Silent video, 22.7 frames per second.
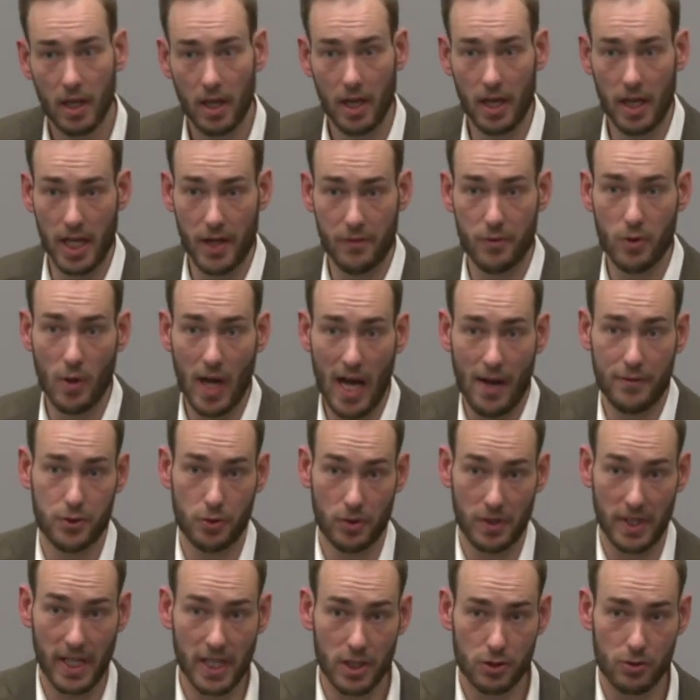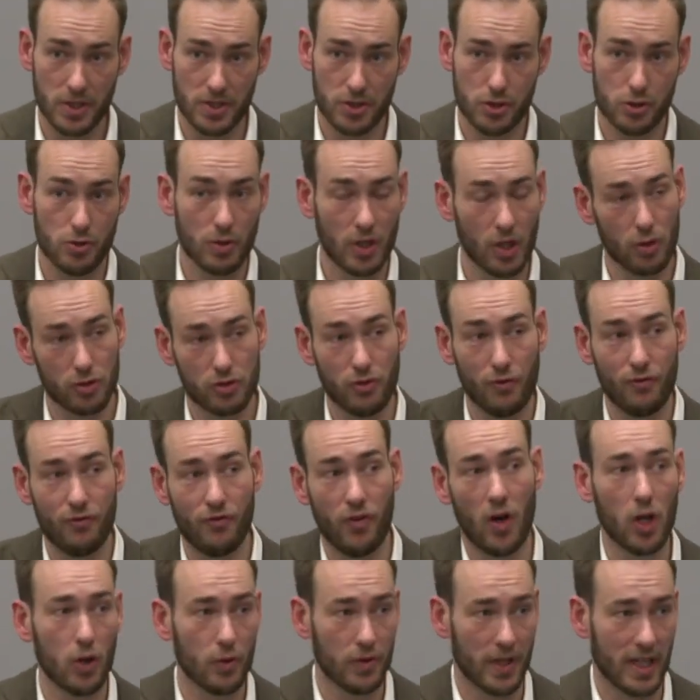If you have certain interests, you can also
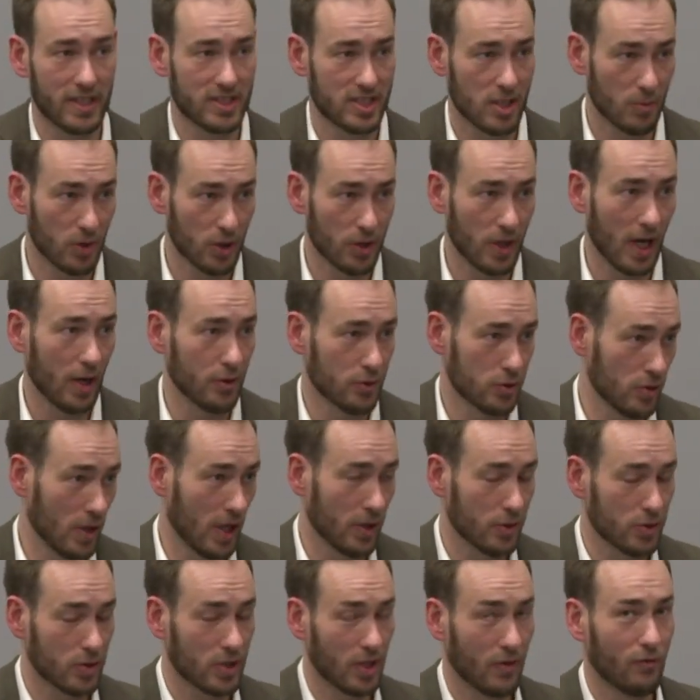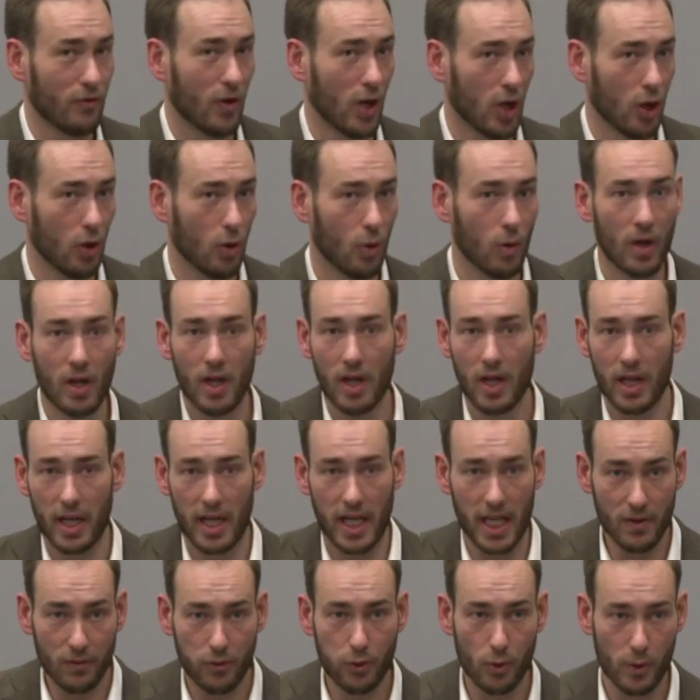follow that, similar to how you can follow
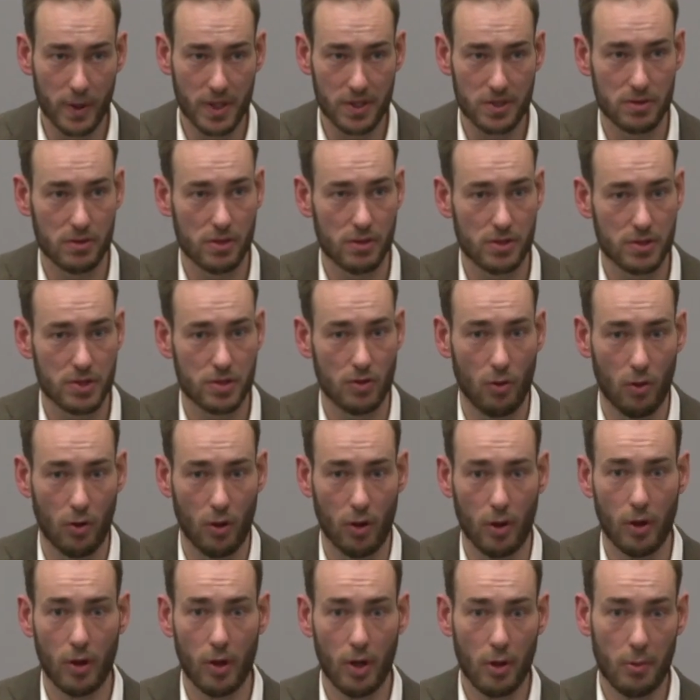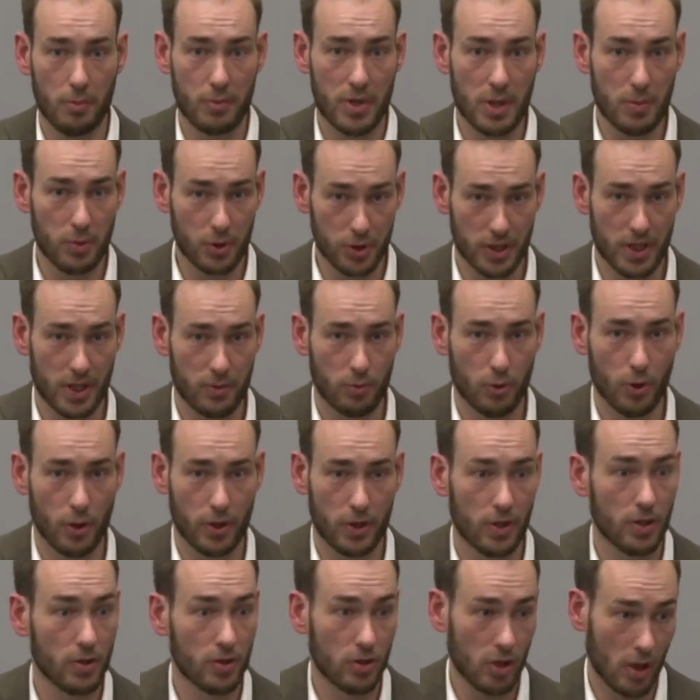influencers or people in your
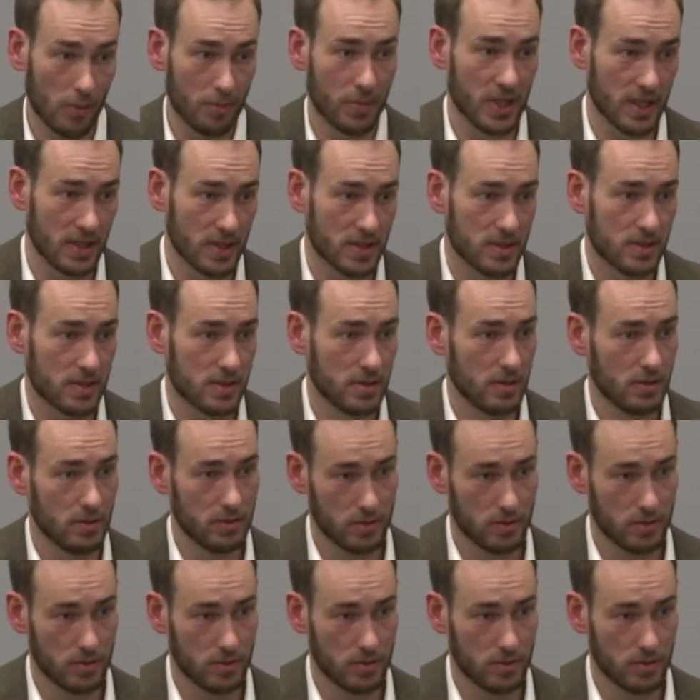network, companies,